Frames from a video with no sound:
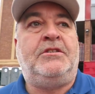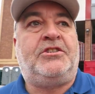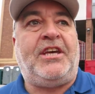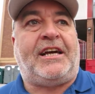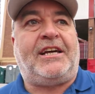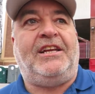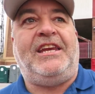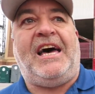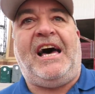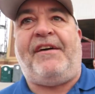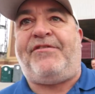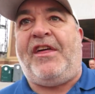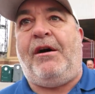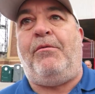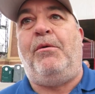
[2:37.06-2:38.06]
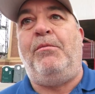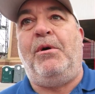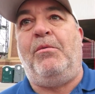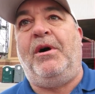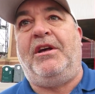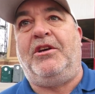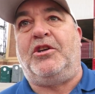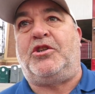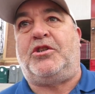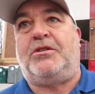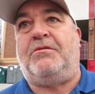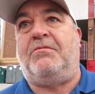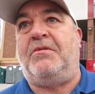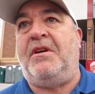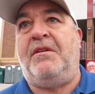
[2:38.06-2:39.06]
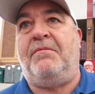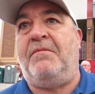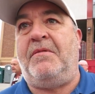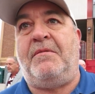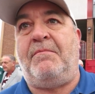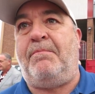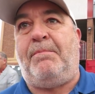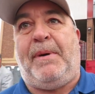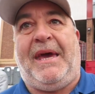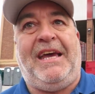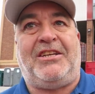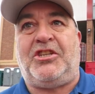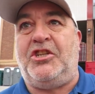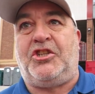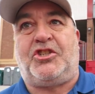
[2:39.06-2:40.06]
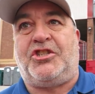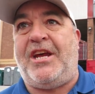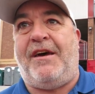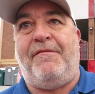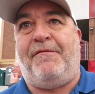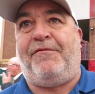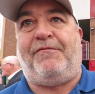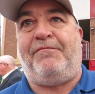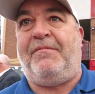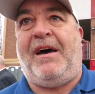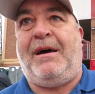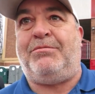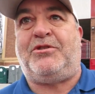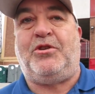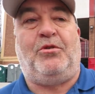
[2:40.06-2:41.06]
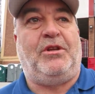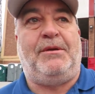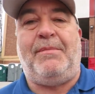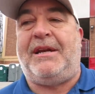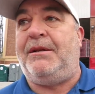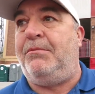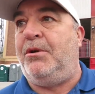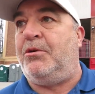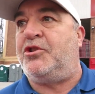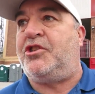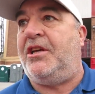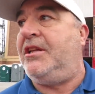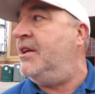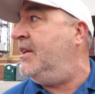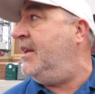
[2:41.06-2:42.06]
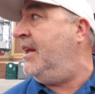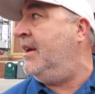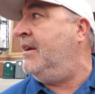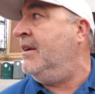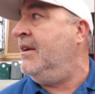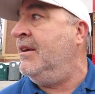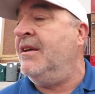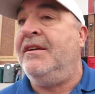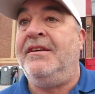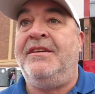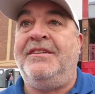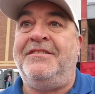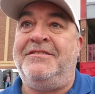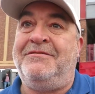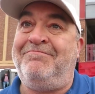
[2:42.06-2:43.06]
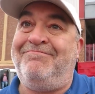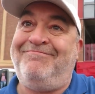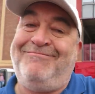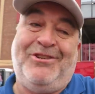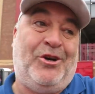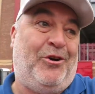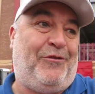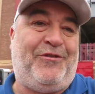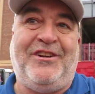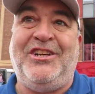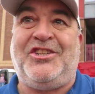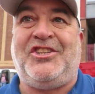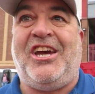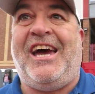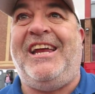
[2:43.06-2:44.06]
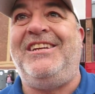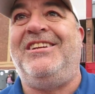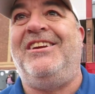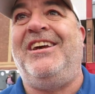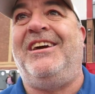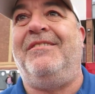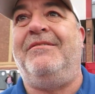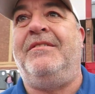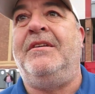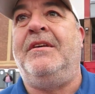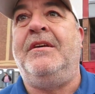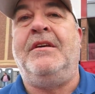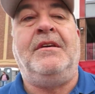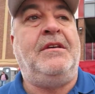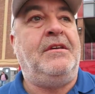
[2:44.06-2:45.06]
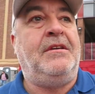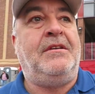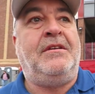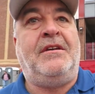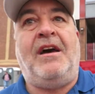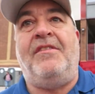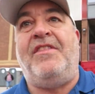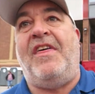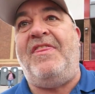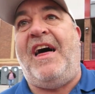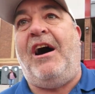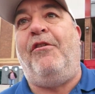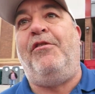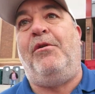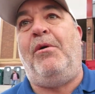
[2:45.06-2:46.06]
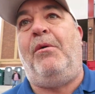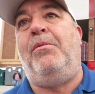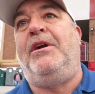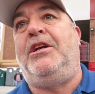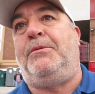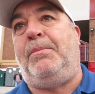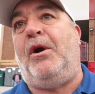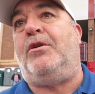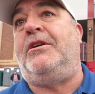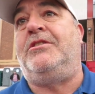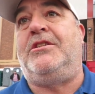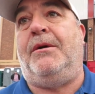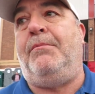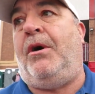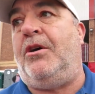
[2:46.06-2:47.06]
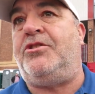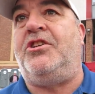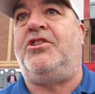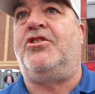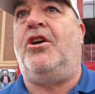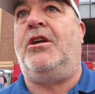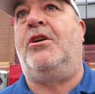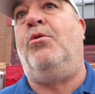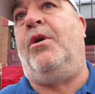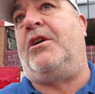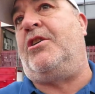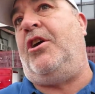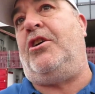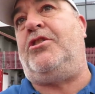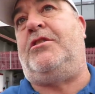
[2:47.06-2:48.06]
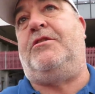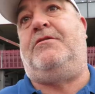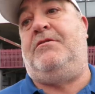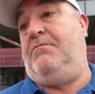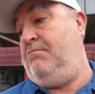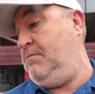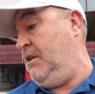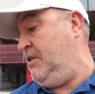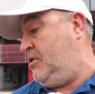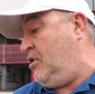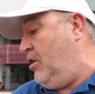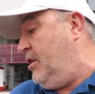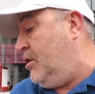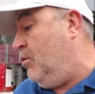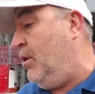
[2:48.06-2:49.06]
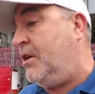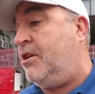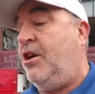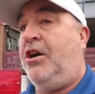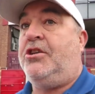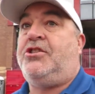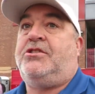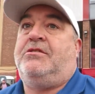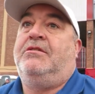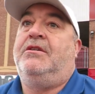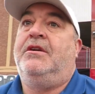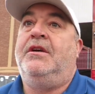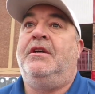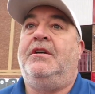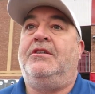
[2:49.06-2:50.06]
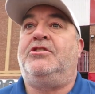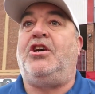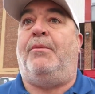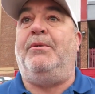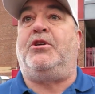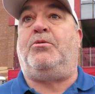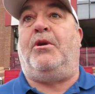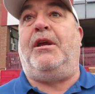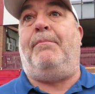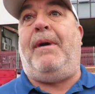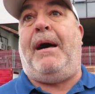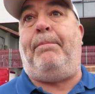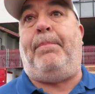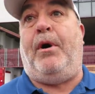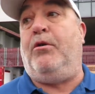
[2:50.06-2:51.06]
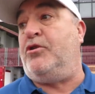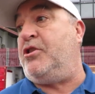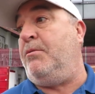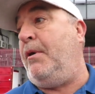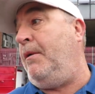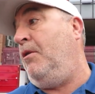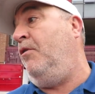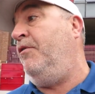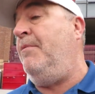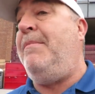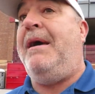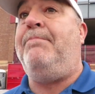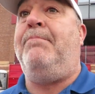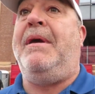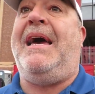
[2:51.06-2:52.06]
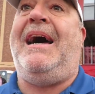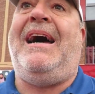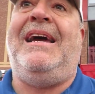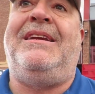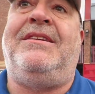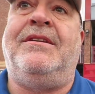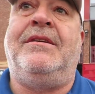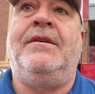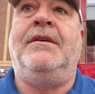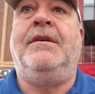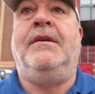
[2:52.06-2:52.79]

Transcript: Second half, that one with Wilts. Pace and strength absolutely made him look silly, didn't he? No finish, it ended it. Yeah. And then that other one with his blocking tip box, he's got to go across. He's got to go across. Thomas were at back post, there were other men behind.